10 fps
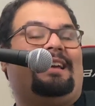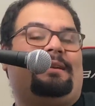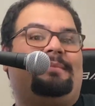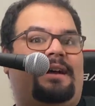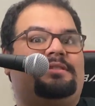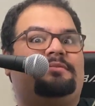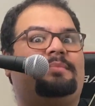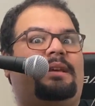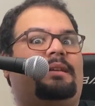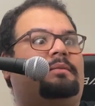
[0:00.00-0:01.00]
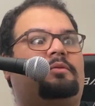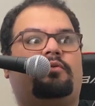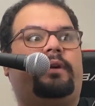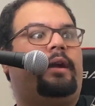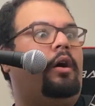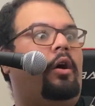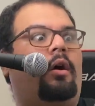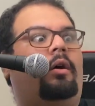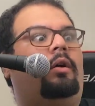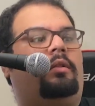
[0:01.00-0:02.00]
imagine me doing
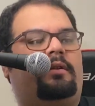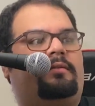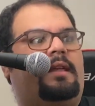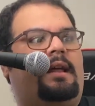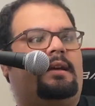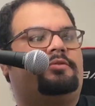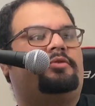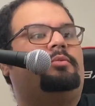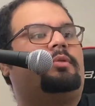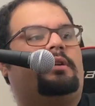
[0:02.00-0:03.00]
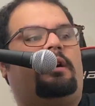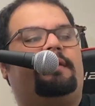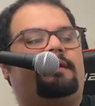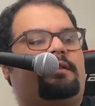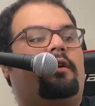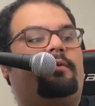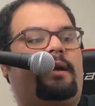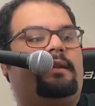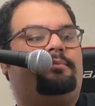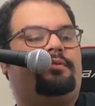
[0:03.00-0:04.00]
all of that extra work on this
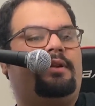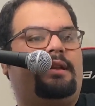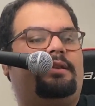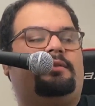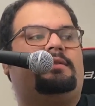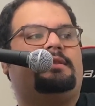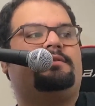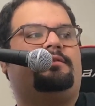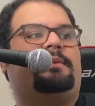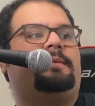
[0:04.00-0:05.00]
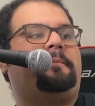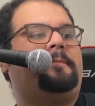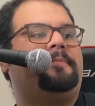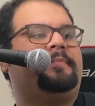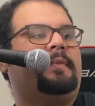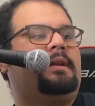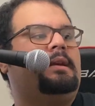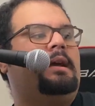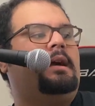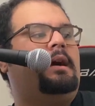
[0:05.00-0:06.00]
already pretty used instrument.
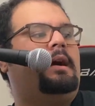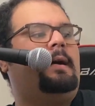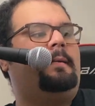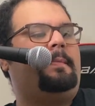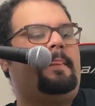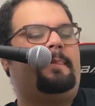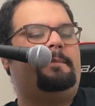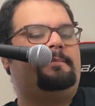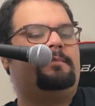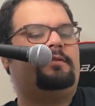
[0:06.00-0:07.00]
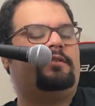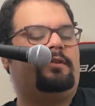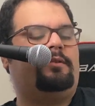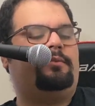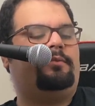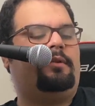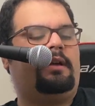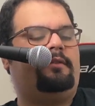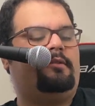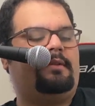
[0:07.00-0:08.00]
So I'll
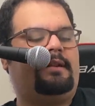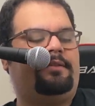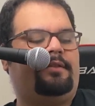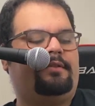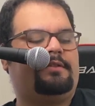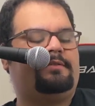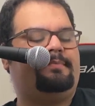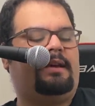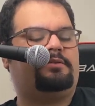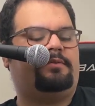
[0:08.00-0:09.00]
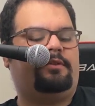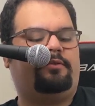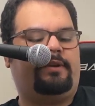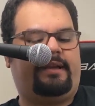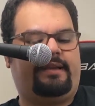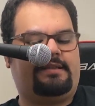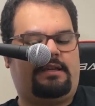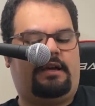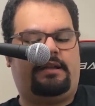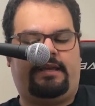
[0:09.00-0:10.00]
give you a rundown through the specs real quick. It's
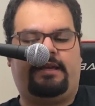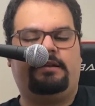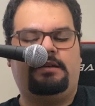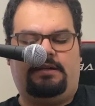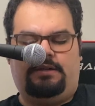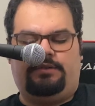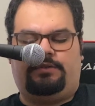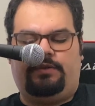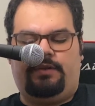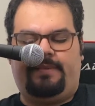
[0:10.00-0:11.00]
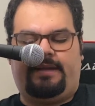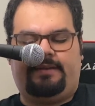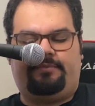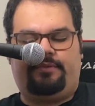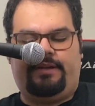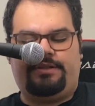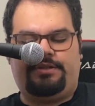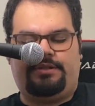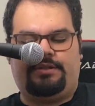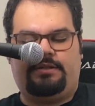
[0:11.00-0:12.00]
got a tune-o-matic bridge,